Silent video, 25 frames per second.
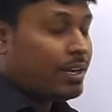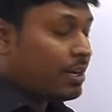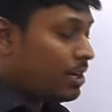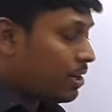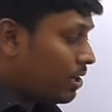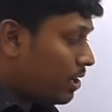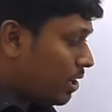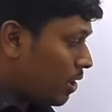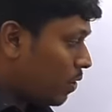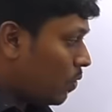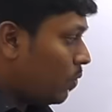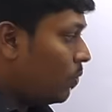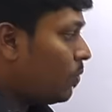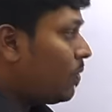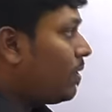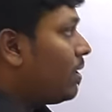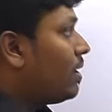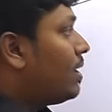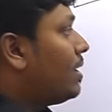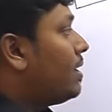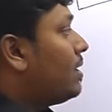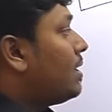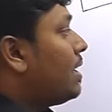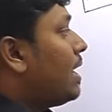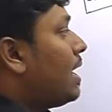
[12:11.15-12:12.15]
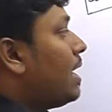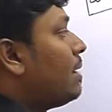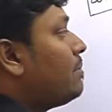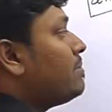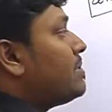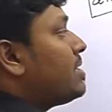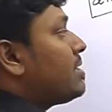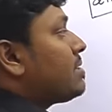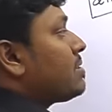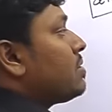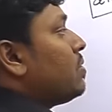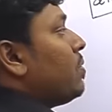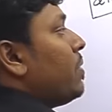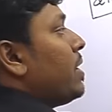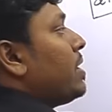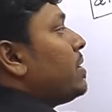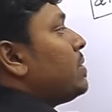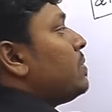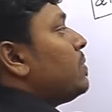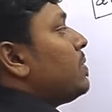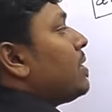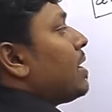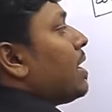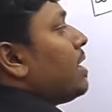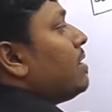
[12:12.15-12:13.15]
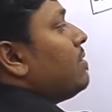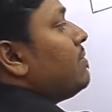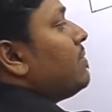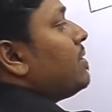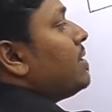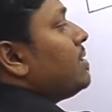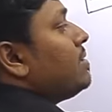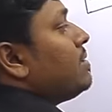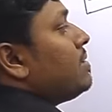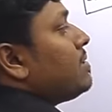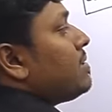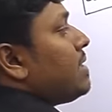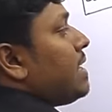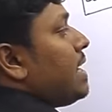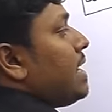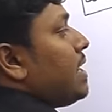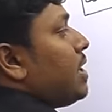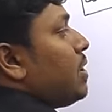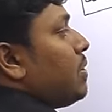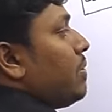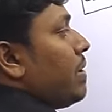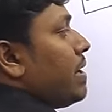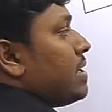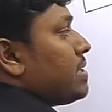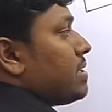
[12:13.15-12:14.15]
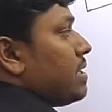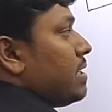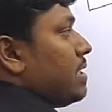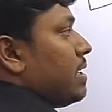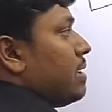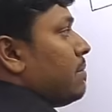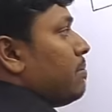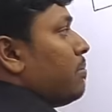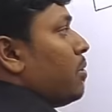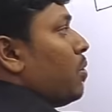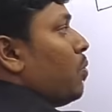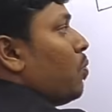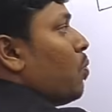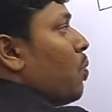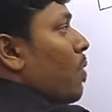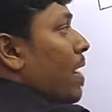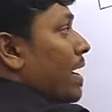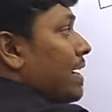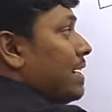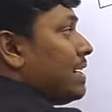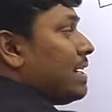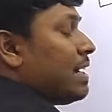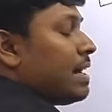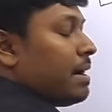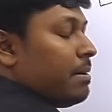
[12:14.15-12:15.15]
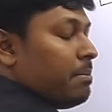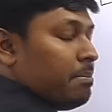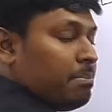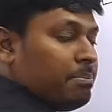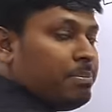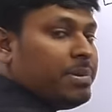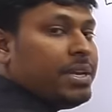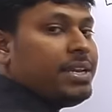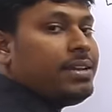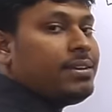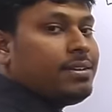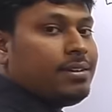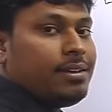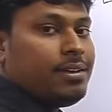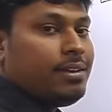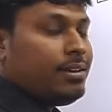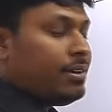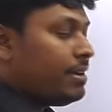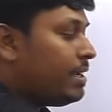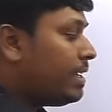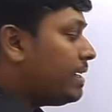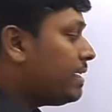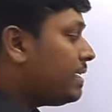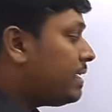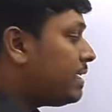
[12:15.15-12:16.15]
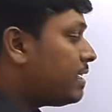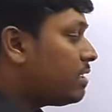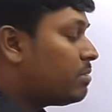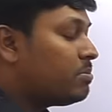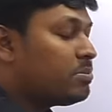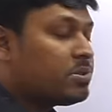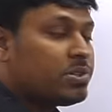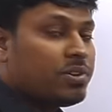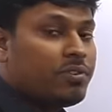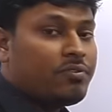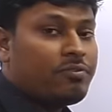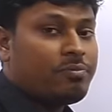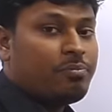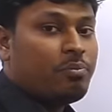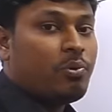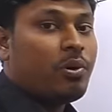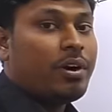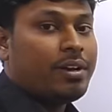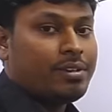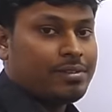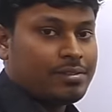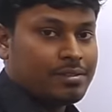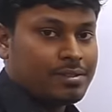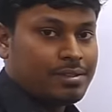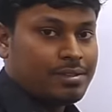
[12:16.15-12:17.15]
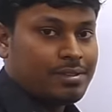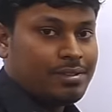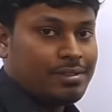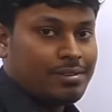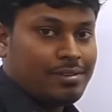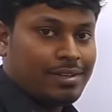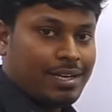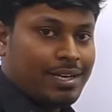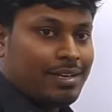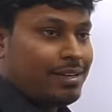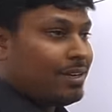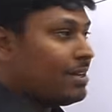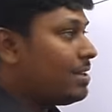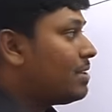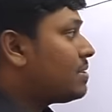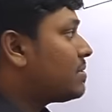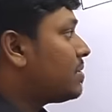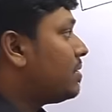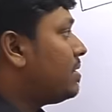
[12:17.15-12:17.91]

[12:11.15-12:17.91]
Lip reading: Now, I am just going to convert this equation number 1 completely in terms of boys, right?